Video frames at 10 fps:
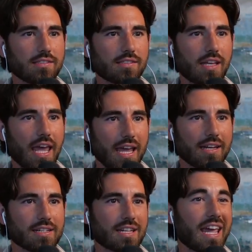and
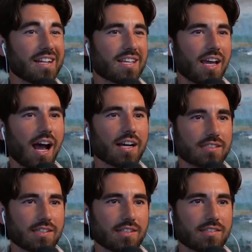is an
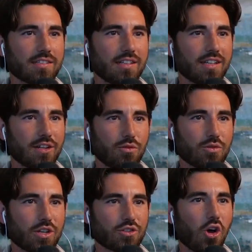antioxidant. Can you
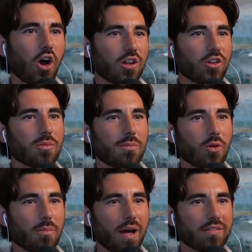talk a little bit more
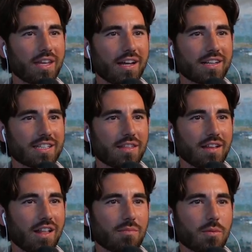about that? Because I think a
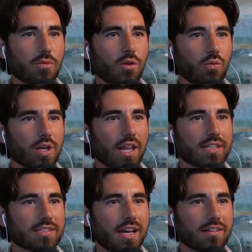lot of people don't
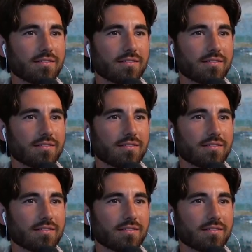realize that.